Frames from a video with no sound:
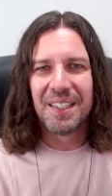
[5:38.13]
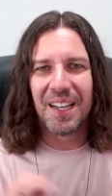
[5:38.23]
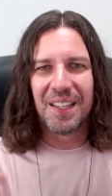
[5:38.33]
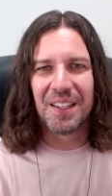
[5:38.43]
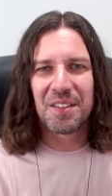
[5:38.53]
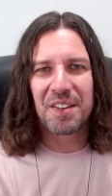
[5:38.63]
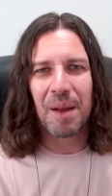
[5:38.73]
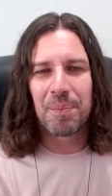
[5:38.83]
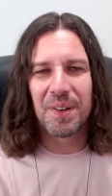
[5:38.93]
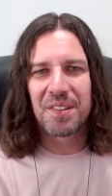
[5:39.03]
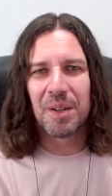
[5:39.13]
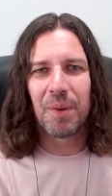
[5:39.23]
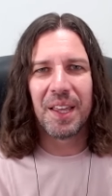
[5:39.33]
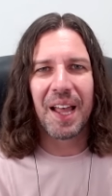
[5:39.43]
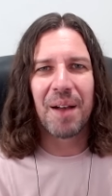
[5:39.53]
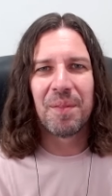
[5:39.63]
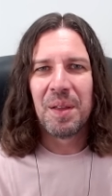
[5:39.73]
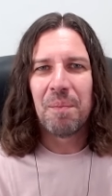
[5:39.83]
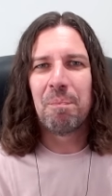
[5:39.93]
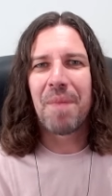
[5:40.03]
and the Championship where that
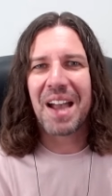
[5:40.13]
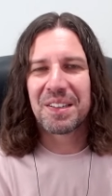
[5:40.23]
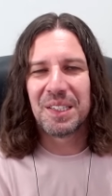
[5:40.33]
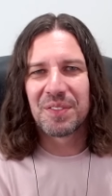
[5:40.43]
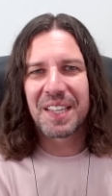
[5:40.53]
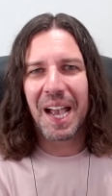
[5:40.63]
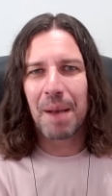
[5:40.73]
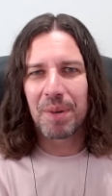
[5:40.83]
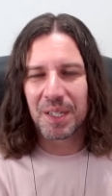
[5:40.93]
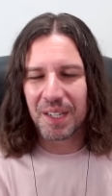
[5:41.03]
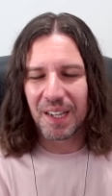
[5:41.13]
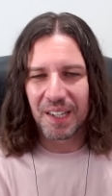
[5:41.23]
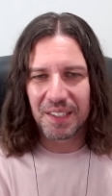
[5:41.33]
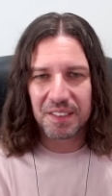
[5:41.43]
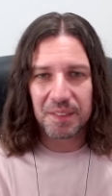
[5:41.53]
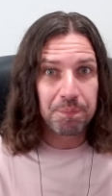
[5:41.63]
massive gap occurs,